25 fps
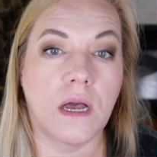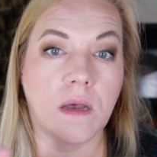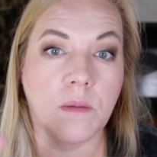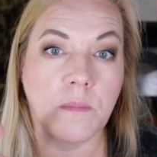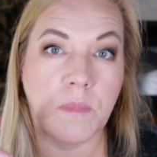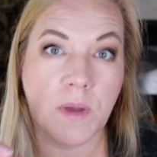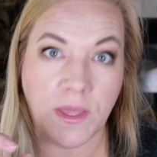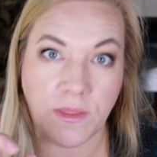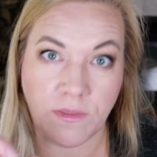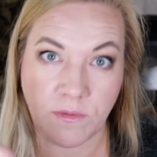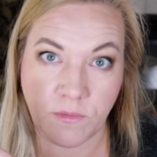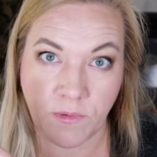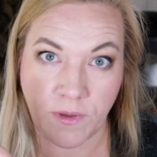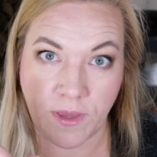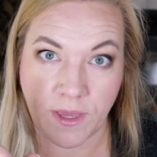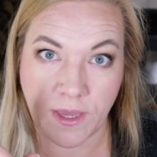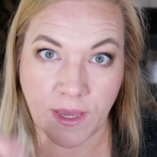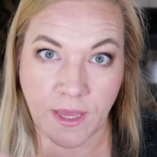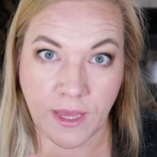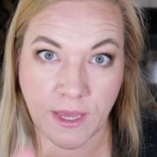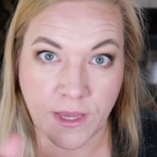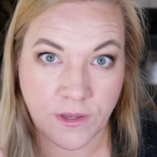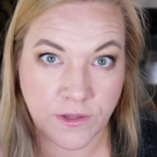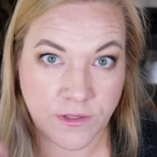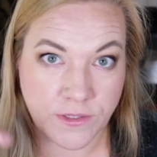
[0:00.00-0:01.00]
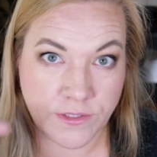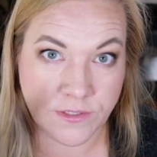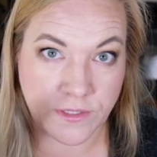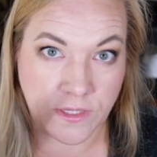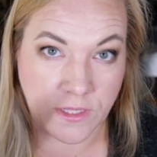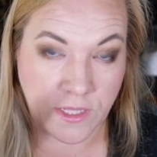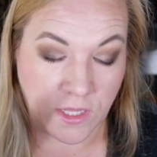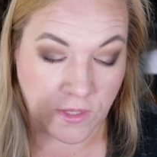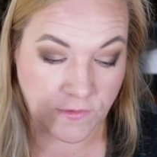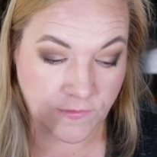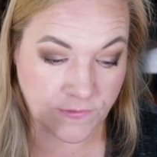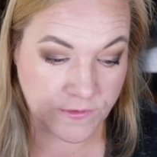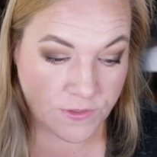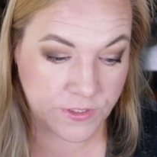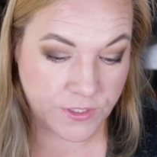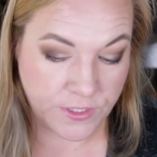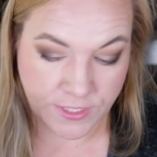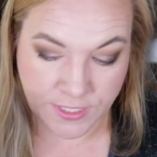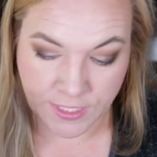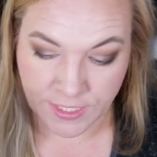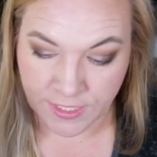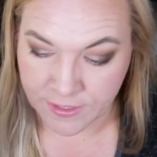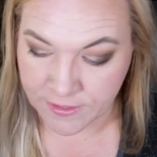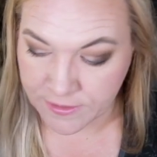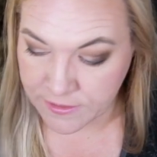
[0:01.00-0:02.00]
By the way, I also love
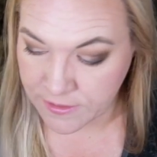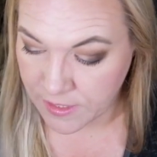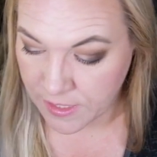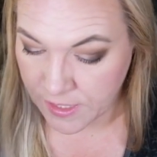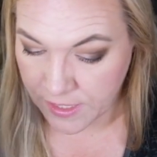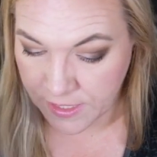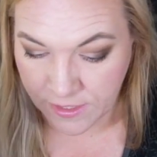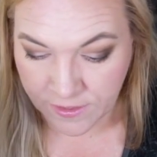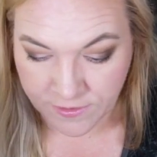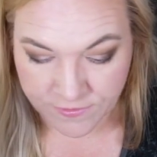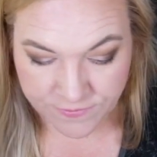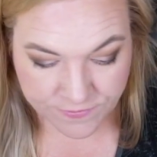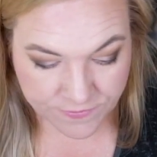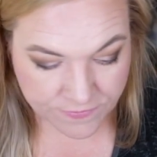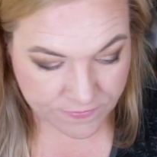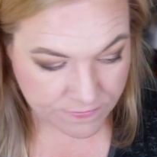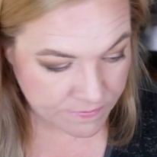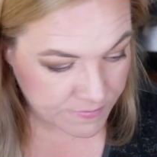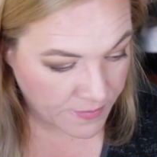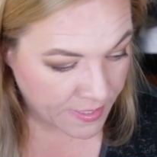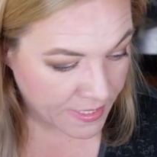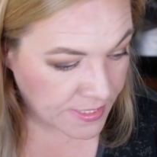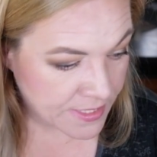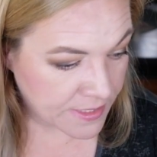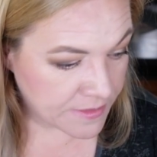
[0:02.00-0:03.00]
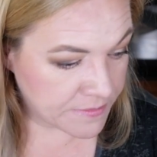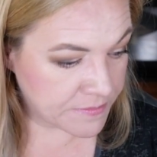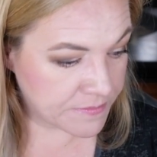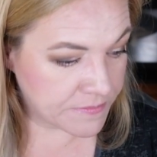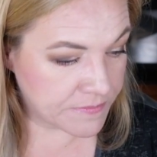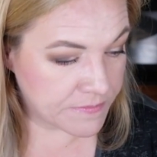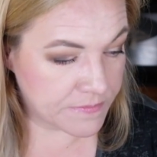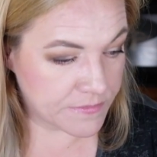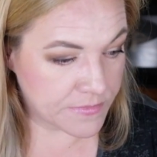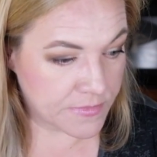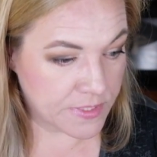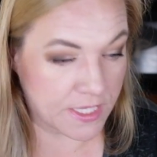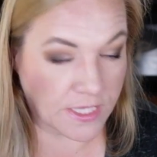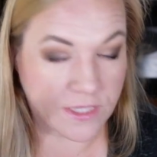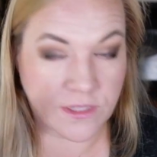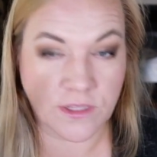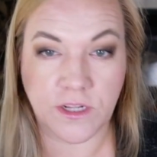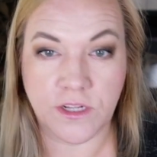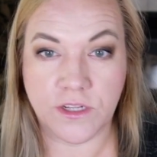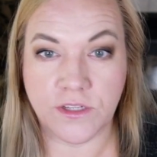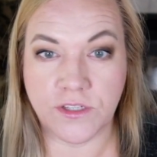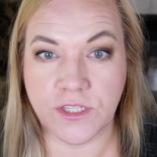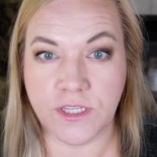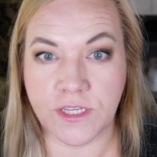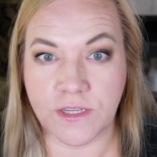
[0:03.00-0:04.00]
cooking. I love makeup,
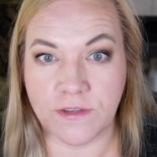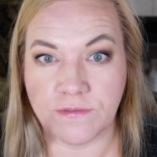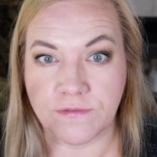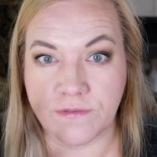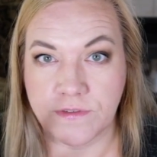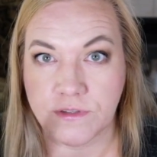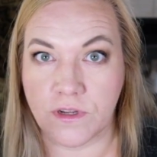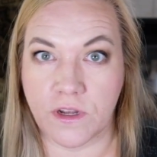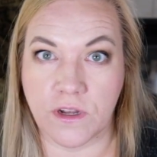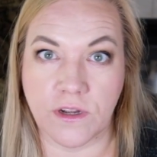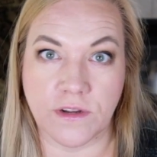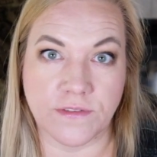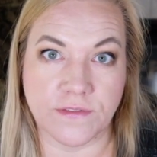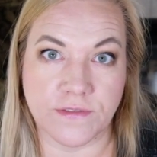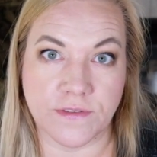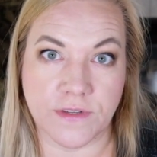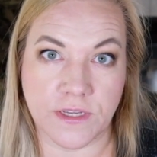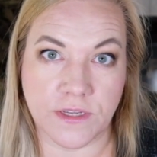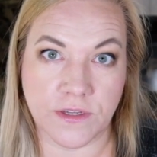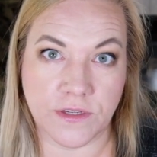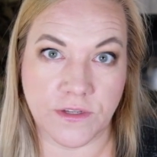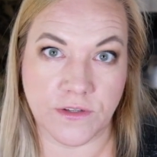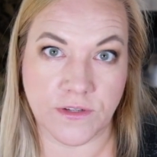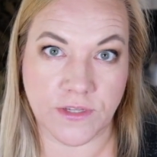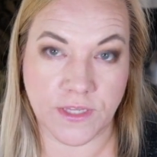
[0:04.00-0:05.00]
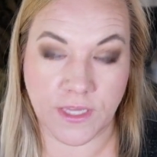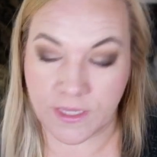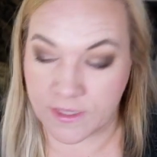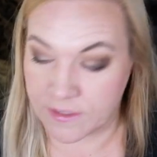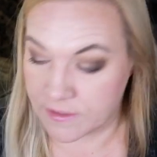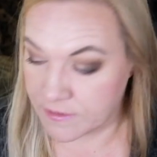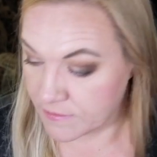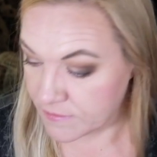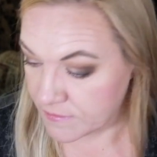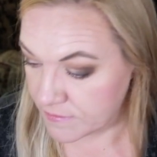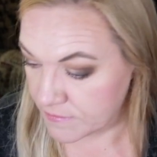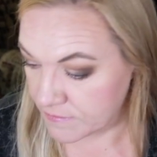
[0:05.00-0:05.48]
technology, photography, cooking.